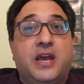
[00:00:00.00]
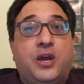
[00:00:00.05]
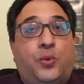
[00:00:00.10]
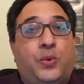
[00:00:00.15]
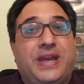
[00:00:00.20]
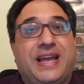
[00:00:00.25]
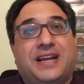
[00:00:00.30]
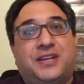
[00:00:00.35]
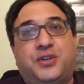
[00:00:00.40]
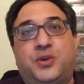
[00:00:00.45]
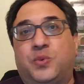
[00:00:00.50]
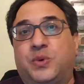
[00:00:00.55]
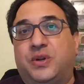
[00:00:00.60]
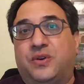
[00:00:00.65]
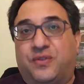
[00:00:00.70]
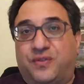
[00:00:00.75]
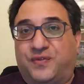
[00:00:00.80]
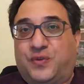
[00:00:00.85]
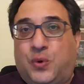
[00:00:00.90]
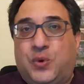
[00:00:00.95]
we actually want
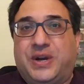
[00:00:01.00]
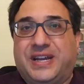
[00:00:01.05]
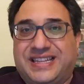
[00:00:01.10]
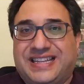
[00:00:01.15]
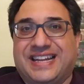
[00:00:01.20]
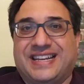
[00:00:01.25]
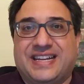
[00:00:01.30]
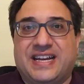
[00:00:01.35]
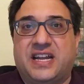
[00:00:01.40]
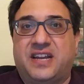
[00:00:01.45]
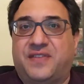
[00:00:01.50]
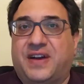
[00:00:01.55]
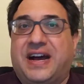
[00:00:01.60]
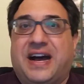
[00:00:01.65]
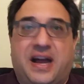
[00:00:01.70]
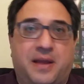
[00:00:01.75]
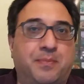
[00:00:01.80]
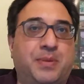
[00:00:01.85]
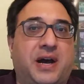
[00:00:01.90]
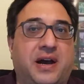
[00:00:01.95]
to avoid that kind of a
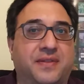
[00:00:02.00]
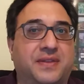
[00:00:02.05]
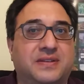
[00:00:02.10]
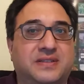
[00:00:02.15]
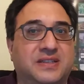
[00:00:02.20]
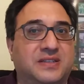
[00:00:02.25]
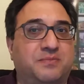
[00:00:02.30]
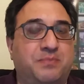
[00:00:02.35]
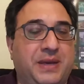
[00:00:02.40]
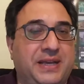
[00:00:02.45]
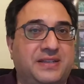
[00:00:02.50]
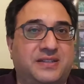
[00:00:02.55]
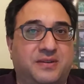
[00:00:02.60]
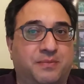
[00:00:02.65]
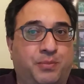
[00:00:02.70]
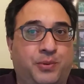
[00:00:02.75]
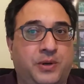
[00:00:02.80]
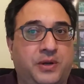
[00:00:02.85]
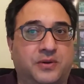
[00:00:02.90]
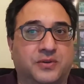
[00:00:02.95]
hypothesis-based
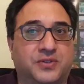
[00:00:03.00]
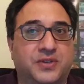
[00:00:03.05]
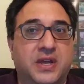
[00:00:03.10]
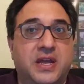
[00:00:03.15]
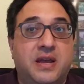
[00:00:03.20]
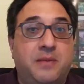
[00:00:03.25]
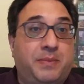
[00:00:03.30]
approach